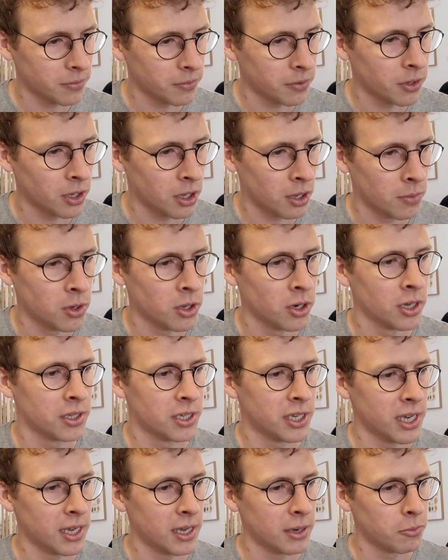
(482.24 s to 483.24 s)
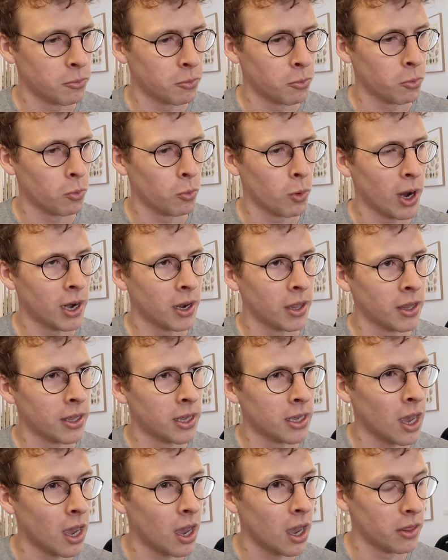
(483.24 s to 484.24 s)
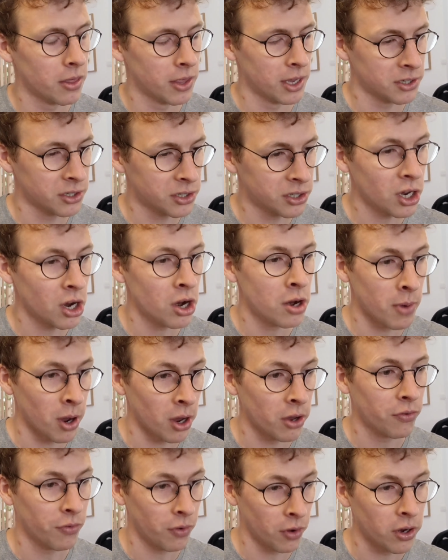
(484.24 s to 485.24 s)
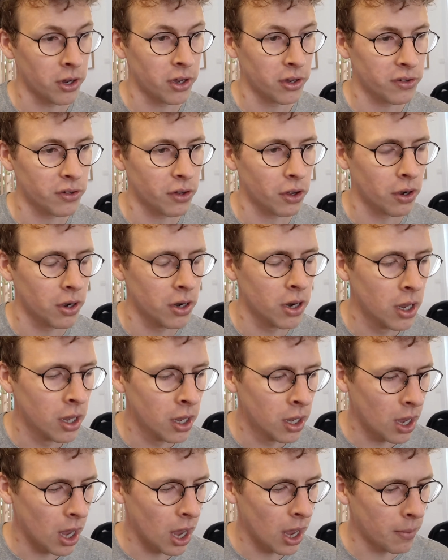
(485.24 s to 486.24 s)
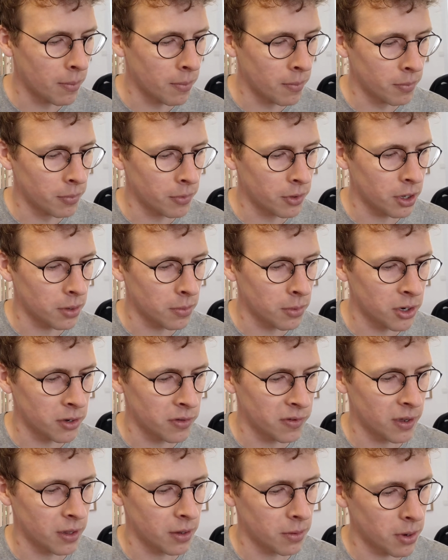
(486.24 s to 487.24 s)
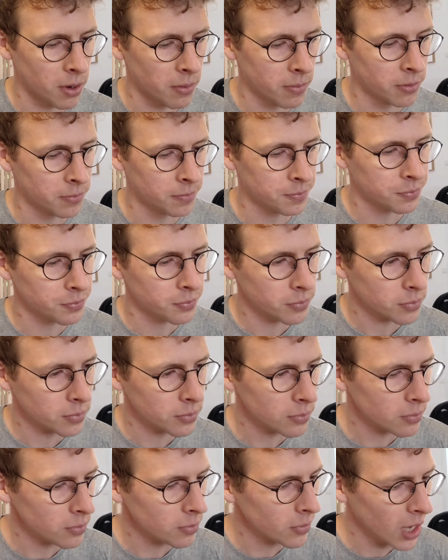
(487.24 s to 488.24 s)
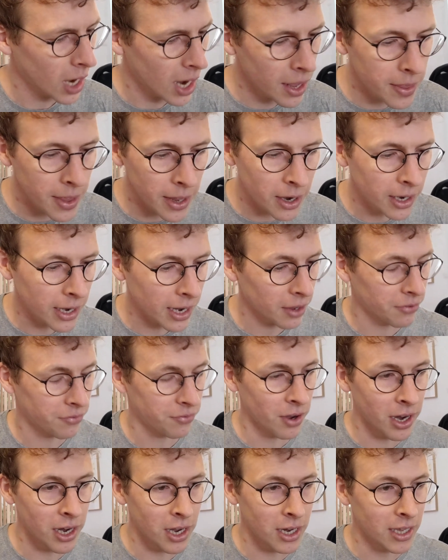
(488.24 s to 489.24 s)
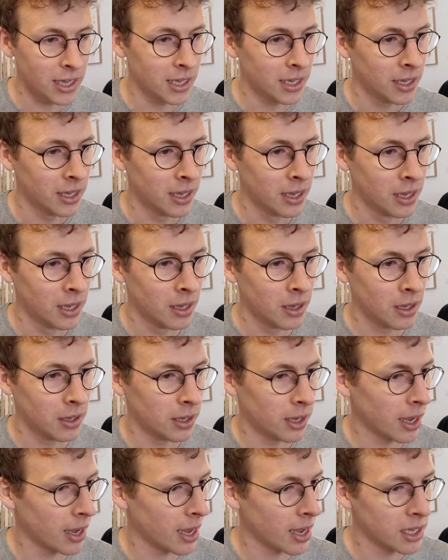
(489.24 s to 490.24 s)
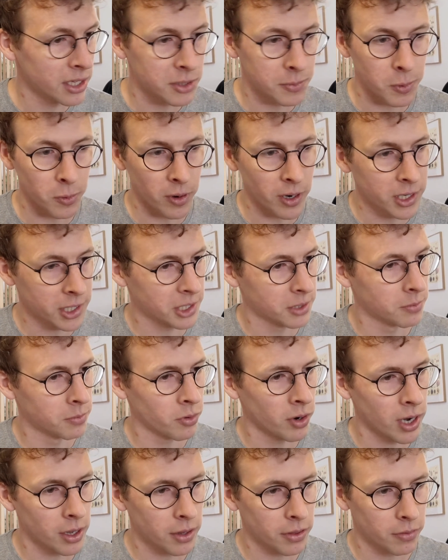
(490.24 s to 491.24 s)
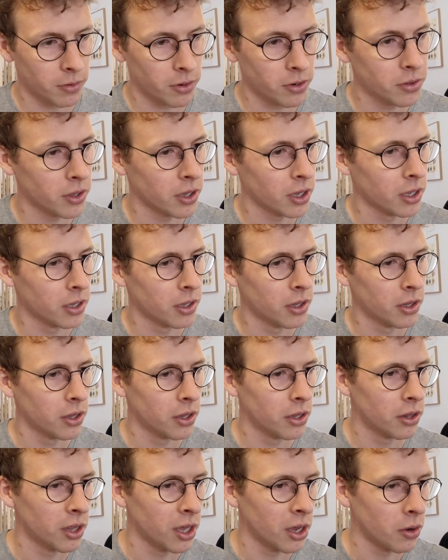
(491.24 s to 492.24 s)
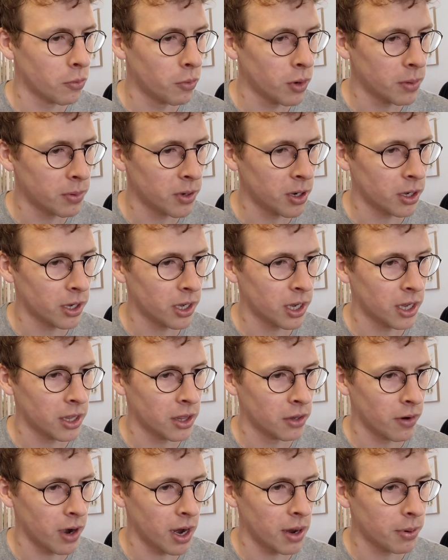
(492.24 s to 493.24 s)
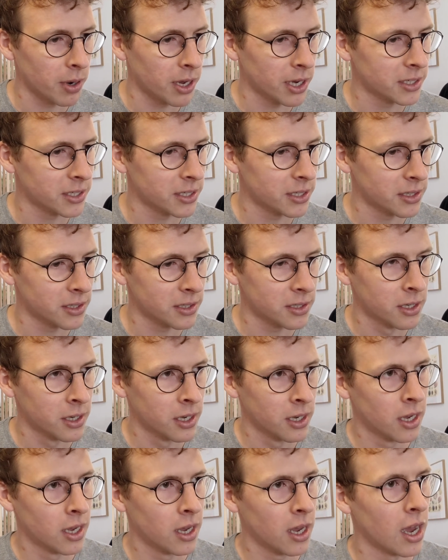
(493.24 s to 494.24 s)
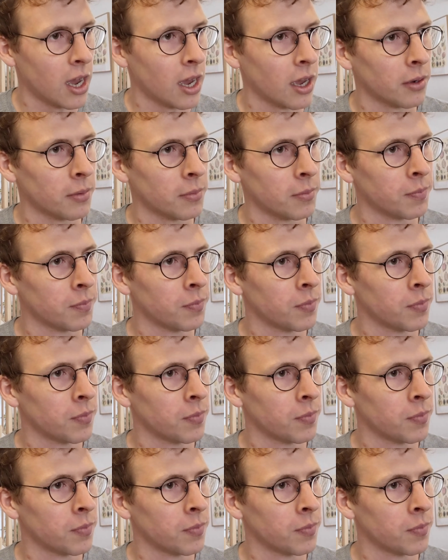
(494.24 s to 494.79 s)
for the community when there's so much focus on the community at the moment. And then I guess finally, inspiration, breakthrough, that we'd be looking in the right places. The